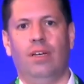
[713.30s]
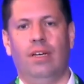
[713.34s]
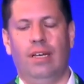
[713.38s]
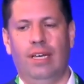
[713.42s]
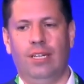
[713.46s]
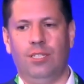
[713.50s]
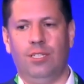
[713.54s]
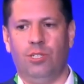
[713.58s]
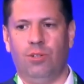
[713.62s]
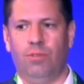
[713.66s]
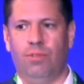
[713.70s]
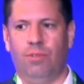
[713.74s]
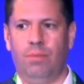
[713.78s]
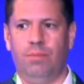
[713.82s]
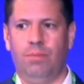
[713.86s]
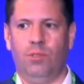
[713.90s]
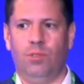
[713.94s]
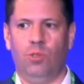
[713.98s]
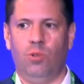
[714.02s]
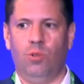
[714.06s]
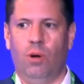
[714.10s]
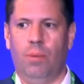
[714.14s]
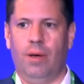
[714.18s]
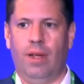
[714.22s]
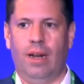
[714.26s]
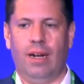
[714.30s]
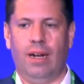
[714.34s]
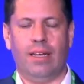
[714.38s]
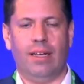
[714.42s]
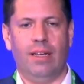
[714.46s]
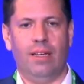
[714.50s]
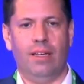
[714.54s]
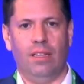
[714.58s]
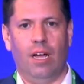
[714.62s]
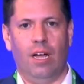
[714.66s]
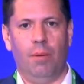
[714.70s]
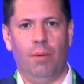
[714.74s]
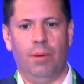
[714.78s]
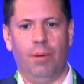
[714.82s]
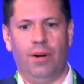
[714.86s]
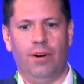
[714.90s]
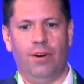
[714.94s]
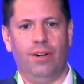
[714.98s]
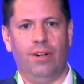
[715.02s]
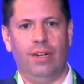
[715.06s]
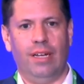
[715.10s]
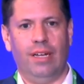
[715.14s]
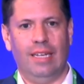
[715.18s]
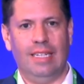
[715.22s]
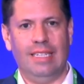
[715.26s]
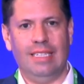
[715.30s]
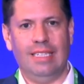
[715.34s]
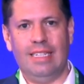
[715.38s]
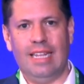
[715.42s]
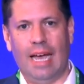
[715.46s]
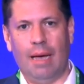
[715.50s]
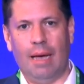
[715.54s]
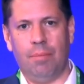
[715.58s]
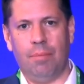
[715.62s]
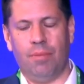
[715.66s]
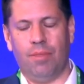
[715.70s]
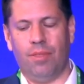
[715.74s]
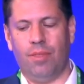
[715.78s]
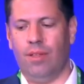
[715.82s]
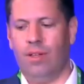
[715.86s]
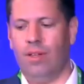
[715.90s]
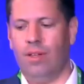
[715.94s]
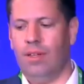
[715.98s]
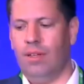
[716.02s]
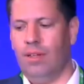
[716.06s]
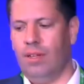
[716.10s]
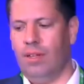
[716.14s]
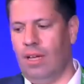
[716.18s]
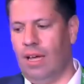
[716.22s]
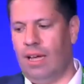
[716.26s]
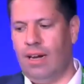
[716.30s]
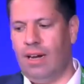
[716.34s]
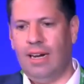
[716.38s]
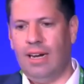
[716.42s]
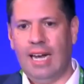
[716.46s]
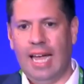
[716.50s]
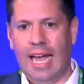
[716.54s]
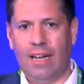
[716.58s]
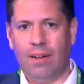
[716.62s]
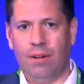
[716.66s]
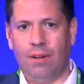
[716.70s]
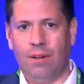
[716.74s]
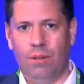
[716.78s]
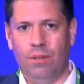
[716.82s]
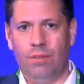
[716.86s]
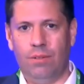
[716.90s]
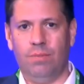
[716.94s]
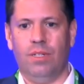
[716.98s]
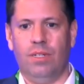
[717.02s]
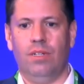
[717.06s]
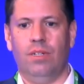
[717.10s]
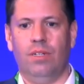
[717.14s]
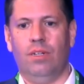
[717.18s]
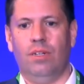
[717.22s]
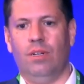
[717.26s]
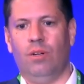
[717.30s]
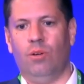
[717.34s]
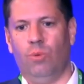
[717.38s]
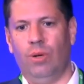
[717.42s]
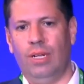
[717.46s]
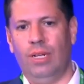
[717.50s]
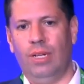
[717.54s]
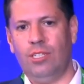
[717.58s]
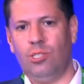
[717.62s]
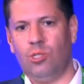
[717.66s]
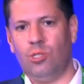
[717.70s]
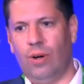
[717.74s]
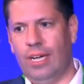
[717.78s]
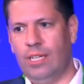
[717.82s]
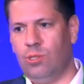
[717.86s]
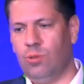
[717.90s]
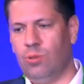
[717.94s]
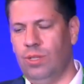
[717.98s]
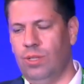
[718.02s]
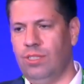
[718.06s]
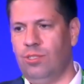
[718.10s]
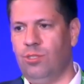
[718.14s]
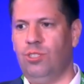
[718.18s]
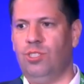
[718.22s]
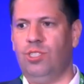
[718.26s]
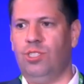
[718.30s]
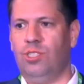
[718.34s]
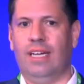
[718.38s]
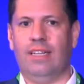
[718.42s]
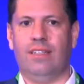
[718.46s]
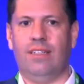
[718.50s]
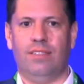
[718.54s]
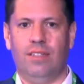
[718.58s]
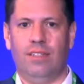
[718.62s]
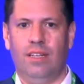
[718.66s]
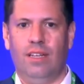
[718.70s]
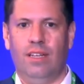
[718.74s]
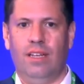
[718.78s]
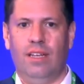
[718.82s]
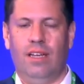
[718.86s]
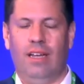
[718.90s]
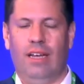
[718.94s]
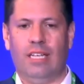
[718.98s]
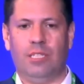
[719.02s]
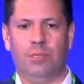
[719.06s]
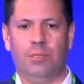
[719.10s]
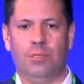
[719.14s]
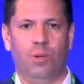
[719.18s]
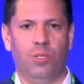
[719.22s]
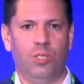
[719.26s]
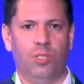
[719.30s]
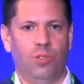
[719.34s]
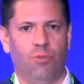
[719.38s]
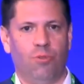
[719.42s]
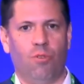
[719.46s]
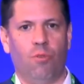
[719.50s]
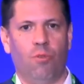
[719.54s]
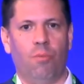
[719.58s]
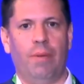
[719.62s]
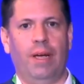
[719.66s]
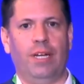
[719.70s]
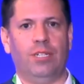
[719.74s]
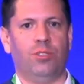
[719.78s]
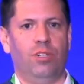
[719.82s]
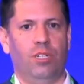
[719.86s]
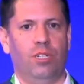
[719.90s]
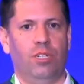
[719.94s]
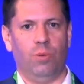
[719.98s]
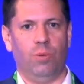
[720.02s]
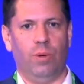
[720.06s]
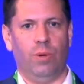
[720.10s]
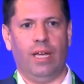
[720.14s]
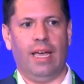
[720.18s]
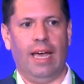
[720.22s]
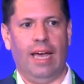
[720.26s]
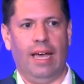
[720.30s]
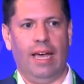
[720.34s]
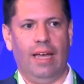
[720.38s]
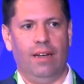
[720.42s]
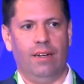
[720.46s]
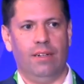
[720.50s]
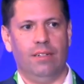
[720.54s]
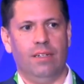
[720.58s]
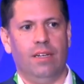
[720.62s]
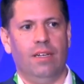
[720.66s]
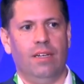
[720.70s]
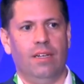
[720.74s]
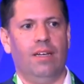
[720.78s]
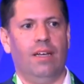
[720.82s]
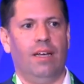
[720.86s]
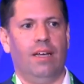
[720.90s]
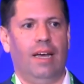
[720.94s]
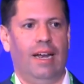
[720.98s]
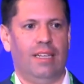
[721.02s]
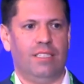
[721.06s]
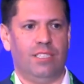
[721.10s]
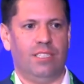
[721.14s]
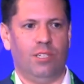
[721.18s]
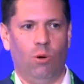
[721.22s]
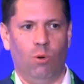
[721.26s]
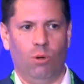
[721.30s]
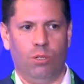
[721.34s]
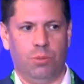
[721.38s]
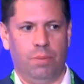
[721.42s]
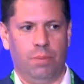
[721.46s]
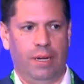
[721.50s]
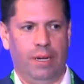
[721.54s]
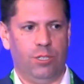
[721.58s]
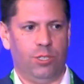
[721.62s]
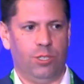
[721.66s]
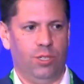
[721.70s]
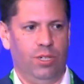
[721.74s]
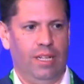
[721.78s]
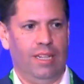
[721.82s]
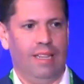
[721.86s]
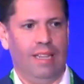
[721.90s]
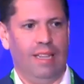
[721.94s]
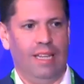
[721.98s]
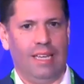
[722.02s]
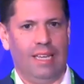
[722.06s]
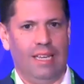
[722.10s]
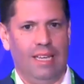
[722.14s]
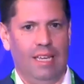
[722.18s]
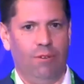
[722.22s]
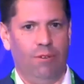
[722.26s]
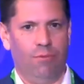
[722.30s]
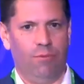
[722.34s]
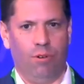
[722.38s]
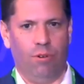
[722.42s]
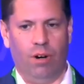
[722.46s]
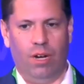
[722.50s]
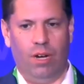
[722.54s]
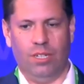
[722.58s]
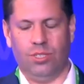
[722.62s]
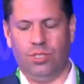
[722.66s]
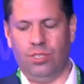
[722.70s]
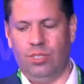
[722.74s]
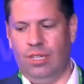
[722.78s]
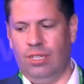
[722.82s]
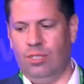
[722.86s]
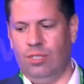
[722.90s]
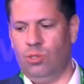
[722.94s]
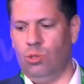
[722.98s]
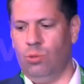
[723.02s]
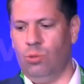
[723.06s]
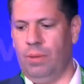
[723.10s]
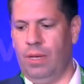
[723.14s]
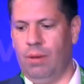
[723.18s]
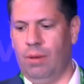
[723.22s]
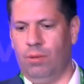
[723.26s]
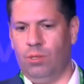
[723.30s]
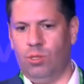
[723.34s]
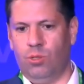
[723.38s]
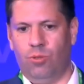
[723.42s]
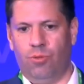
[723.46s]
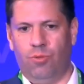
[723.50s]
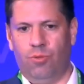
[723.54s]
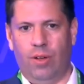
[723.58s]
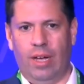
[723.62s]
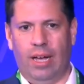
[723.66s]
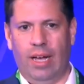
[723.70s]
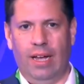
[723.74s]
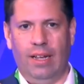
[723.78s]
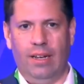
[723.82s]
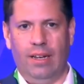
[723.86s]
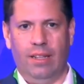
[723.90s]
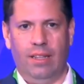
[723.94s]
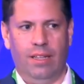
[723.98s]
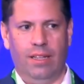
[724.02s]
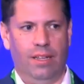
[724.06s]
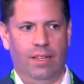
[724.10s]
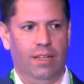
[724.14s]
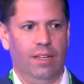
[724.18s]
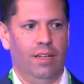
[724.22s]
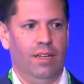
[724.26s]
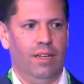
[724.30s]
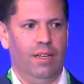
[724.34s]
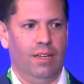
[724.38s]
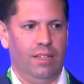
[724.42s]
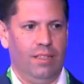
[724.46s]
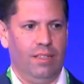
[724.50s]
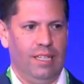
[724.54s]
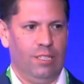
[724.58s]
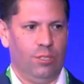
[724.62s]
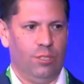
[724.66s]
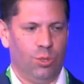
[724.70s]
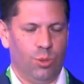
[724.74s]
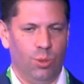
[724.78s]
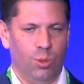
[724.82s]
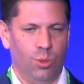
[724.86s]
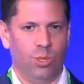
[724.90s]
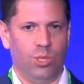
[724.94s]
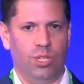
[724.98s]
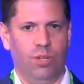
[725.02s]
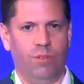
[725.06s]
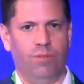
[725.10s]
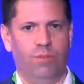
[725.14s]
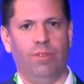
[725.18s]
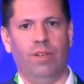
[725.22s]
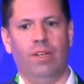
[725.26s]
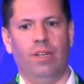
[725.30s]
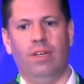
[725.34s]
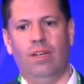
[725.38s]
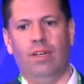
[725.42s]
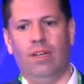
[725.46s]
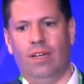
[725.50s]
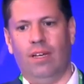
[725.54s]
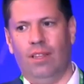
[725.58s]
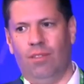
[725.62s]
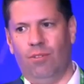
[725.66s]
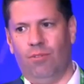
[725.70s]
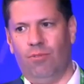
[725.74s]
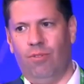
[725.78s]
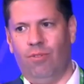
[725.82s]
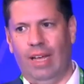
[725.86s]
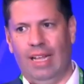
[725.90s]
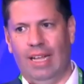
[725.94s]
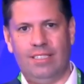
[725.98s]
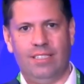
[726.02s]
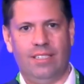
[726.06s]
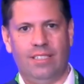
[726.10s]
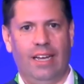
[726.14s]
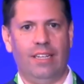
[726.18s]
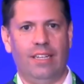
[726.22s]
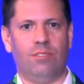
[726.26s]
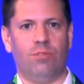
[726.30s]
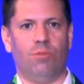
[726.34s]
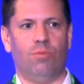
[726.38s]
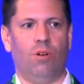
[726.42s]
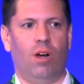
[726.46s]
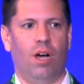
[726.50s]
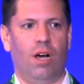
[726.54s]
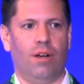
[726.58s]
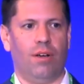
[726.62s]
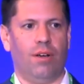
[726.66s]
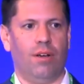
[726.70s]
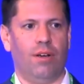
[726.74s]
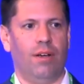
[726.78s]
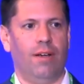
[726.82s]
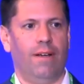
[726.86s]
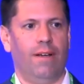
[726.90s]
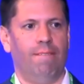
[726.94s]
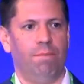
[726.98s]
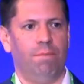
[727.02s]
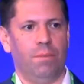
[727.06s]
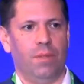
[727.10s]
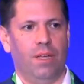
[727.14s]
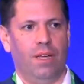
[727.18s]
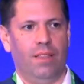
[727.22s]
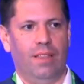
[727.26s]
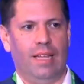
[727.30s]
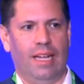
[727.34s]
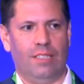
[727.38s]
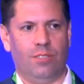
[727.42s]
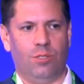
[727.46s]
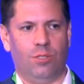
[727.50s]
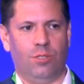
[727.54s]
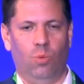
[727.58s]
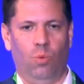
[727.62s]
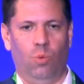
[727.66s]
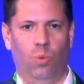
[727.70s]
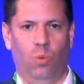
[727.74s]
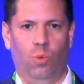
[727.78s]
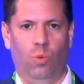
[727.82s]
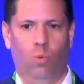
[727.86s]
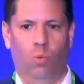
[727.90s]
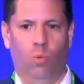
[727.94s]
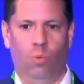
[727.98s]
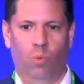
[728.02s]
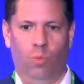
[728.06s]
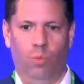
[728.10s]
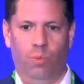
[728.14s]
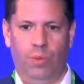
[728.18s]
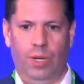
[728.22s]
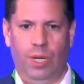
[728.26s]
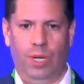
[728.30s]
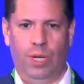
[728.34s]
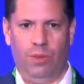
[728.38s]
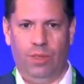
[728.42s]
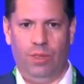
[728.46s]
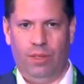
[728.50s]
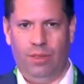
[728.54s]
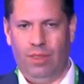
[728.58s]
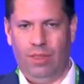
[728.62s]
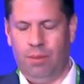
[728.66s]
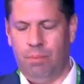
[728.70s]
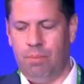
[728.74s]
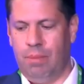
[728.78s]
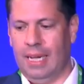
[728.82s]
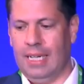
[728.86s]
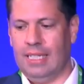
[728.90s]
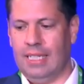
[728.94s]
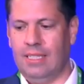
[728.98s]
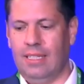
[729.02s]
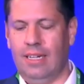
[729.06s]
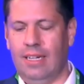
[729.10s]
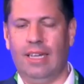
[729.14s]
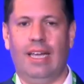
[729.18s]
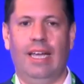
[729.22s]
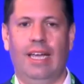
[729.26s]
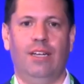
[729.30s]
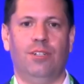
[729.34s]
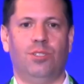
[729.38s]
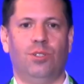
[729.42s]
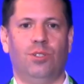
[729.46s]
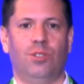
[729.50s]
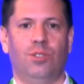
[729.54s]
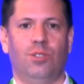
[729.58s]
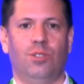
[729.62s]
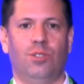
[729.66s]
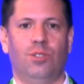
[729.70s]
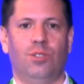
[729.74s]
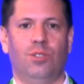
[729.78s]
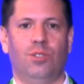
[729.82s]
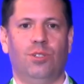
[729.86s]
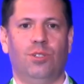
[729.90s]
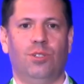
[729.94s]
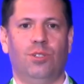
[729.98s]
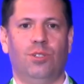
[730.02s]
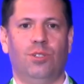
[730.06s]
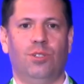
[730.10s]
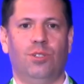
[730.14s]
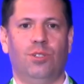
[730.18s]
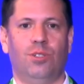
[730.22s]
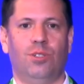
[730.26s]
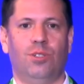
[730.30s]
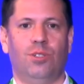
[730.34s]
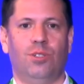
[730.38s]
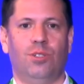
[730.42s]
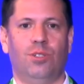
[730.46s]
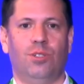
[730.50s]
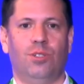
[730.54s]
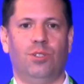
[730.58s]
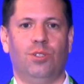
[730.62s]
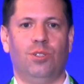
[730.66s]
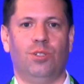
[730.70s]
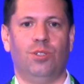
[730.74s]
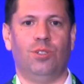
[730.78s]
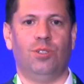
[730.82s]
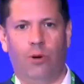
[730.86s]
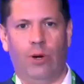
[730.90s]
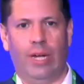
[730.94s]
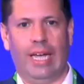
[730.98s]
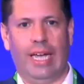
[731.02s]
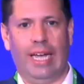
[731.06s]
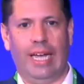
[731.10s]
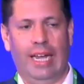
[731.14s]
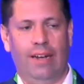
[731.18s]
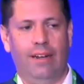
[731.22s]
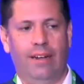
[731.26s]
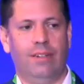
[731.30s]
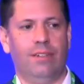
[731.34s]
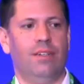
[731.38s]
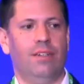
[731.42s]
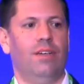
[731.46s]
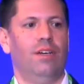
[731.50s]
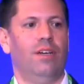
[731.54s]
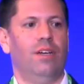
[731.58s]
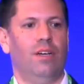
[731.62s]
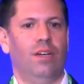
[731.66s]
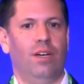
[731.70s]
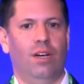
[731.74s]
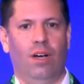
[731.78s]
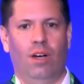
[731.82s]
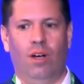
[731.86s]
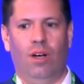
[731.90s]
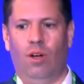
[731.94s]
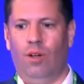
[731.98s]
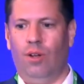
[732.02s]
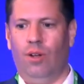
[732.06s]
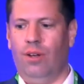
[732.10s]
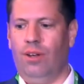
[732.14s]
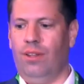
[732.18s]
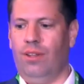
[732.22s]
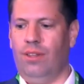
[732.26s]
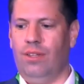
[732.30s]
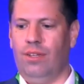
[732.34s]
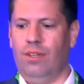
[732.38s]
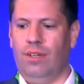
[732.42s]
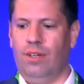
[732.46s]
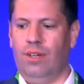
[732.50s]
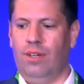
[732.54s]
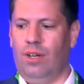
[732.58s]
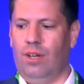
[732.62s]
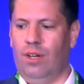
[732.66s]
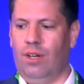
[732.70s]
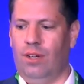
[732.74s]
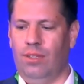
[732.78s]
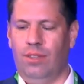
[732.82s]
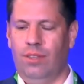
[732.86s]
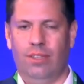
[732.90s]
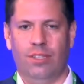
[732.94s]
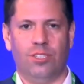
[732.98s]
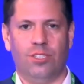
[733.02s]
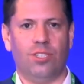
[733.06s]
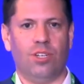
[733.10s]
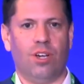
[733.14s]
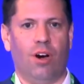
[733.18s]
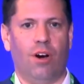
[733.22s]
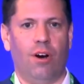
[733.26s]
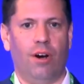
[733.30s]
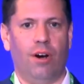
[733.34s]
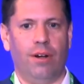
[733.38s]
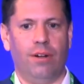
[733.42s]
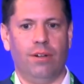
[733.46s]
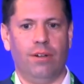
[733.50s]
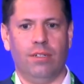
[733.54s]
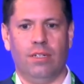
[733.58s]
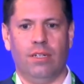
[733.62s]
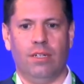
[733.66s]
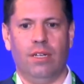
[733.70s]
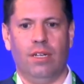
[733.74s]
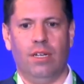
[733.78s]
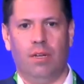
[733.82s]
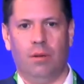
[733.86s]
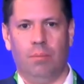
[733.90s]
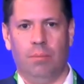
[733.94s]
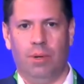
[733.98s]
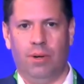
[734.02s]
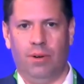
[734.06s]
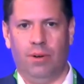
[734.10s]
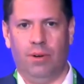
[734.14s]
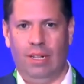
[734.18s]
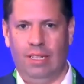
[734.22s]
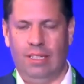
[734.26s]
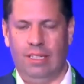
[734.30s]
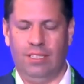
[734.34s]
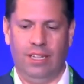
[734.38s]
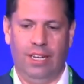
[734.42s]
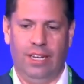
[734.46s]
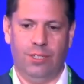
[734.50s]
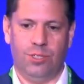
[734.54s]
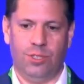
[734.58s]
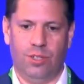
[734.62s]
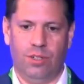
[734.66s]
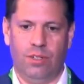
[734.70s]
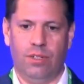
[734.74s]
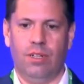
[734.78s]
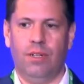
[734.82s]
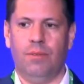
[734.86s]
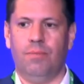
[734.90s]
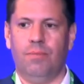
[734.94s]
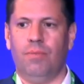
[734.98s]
each of them to about a kilometer in depth at an angle, really trying to intersect as much information can. And as I was mentioning, the key for us is to be able to find the intrusive, the felsite rock. That's, you know, the biggest indication that we're zeroing in on the skarn mineralization.